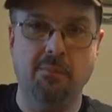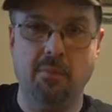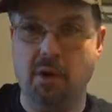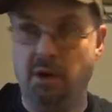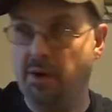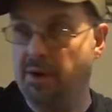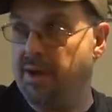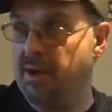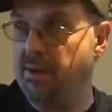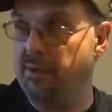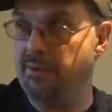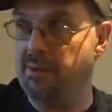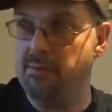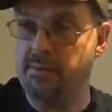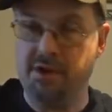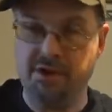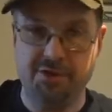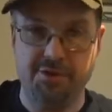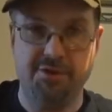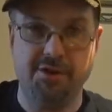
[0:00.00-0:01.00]
on how they're
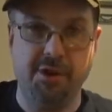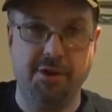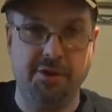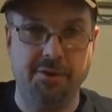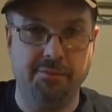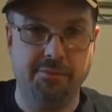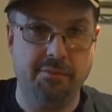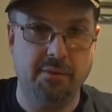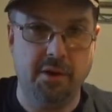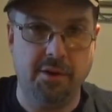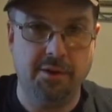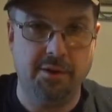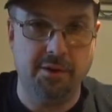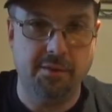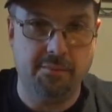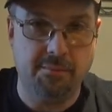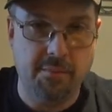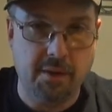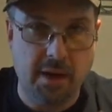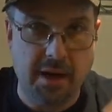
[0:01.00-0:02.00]
measured in other
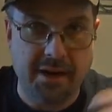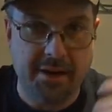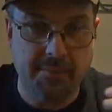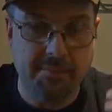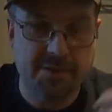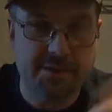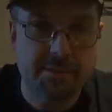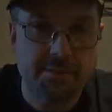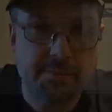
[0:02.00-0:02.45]
items.